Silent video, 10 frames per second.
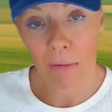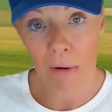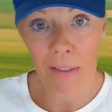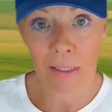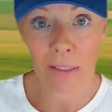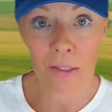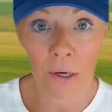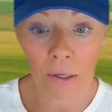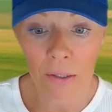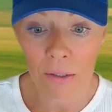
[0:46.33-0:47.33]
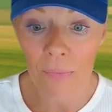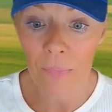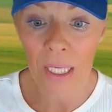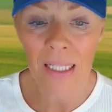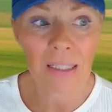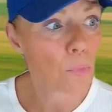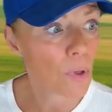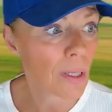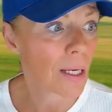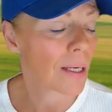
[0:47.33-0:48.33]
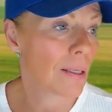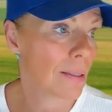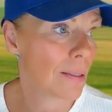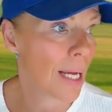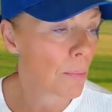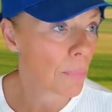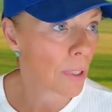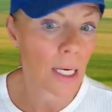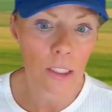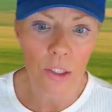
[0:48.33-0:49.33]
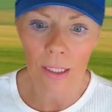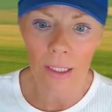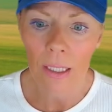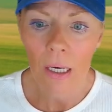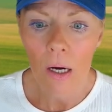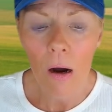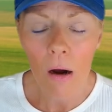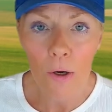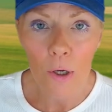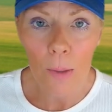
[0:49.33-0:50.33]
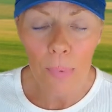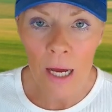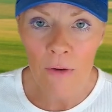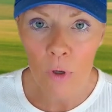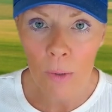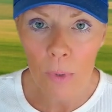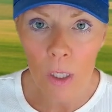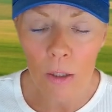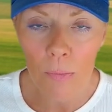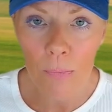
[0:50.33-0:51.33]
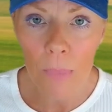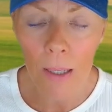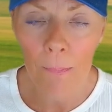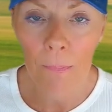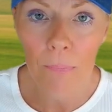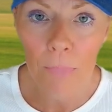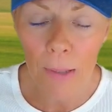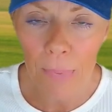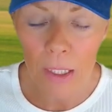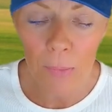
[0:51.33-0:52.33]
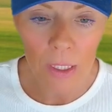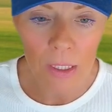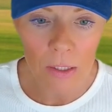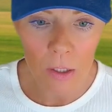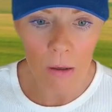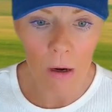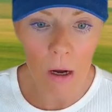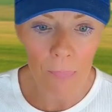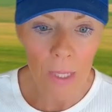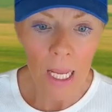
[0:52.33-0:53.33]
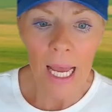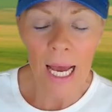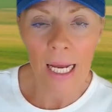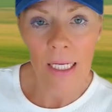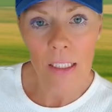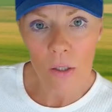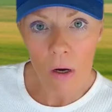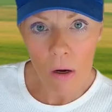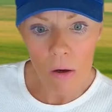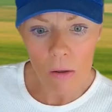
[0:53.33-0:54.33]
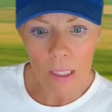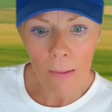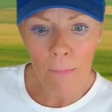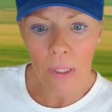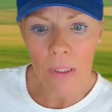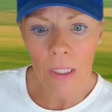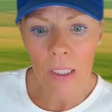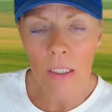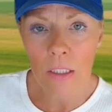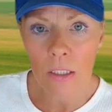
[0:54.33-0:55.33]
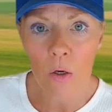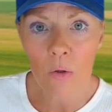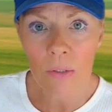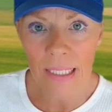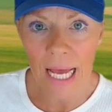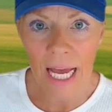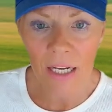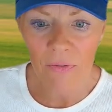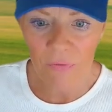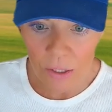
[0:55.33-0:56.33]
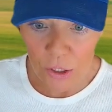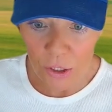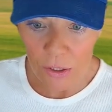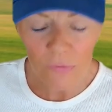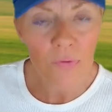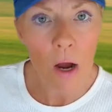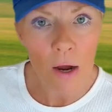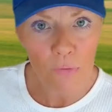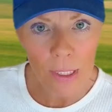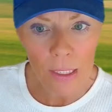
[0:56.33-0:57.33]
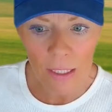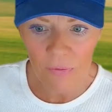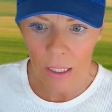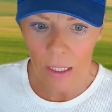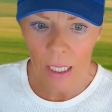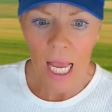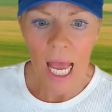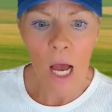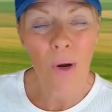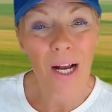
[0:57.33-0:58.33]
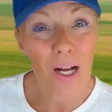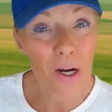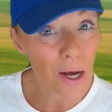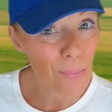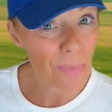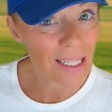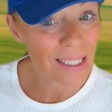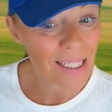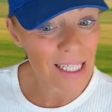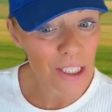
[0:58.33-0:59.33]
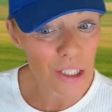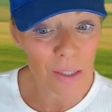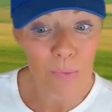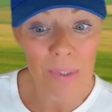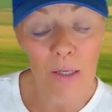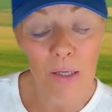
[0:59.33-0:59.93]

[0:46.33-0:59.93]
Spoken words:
across this article. It's more like a handbook, actually, on our platform called preppingcommunities.com. And it's called Building a Slow Sand Filter for Off-Grid Living. And what caught my attention was